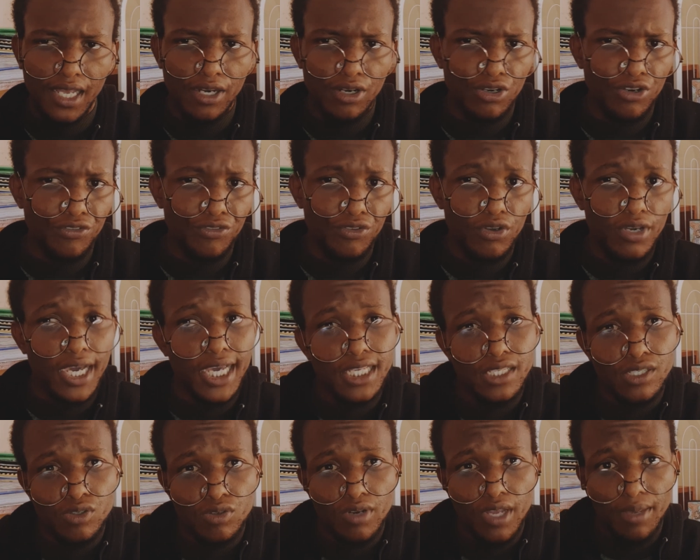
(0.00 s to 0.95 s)
I don't know if you
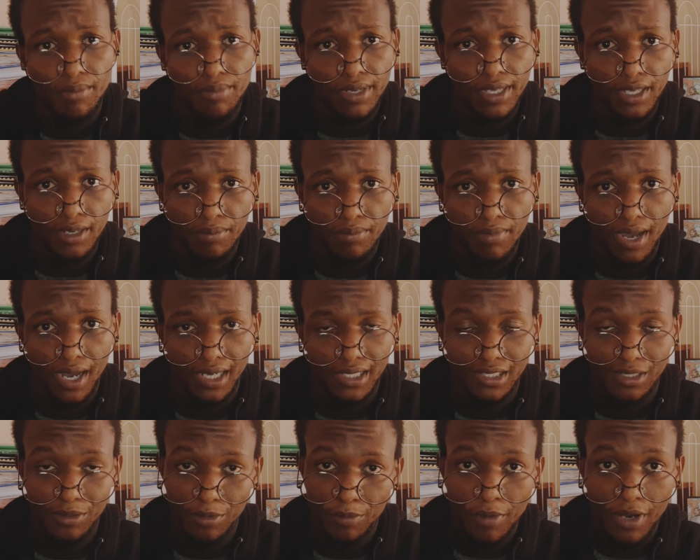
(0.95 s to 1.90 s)
guys, should I bring it back?
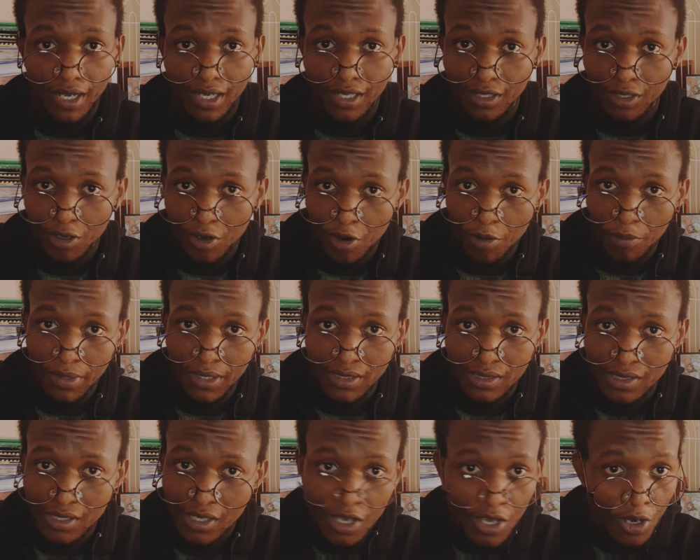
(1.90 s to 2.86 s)
Tell me back in the
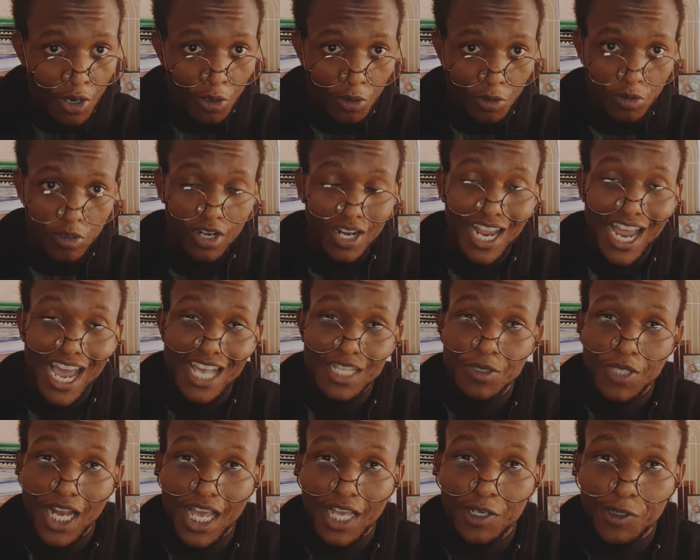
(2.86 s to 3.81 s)
comments if you
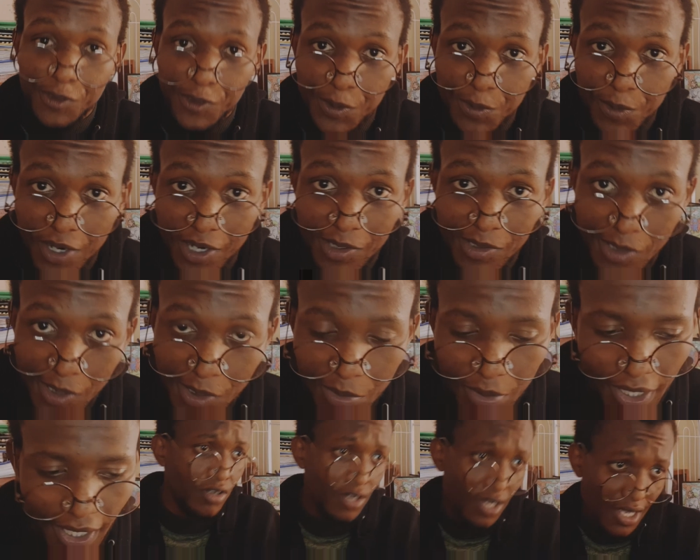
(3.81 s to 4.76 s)
guys like to see what I was
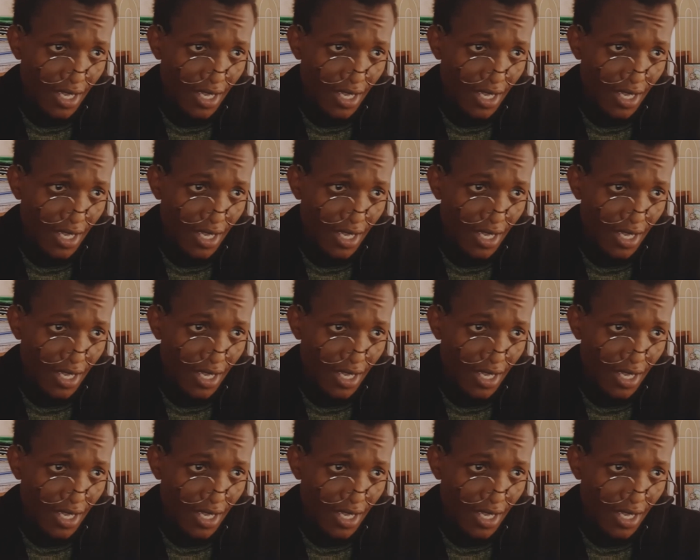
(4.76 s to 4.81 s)
doing.